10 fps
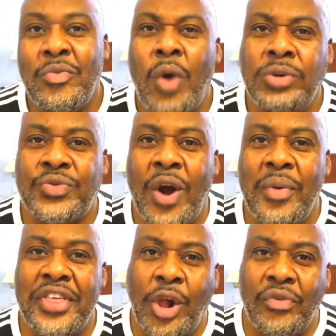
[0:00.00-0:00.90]
What was
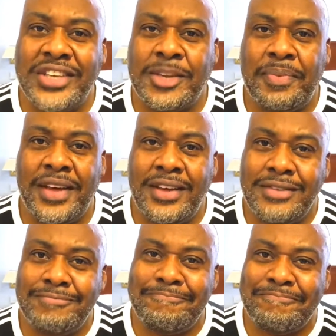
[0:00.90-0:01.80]
wrong with the old recipe?
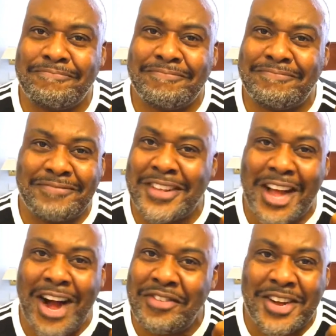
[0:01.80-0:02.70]

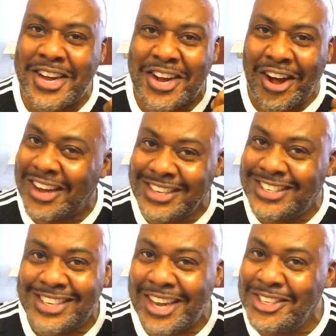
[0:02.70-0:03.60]
I've got
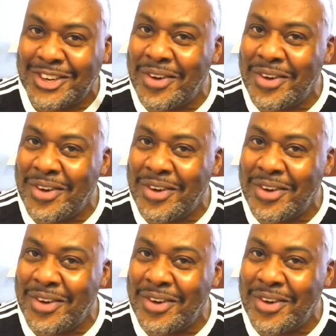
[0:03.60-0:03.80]
concerns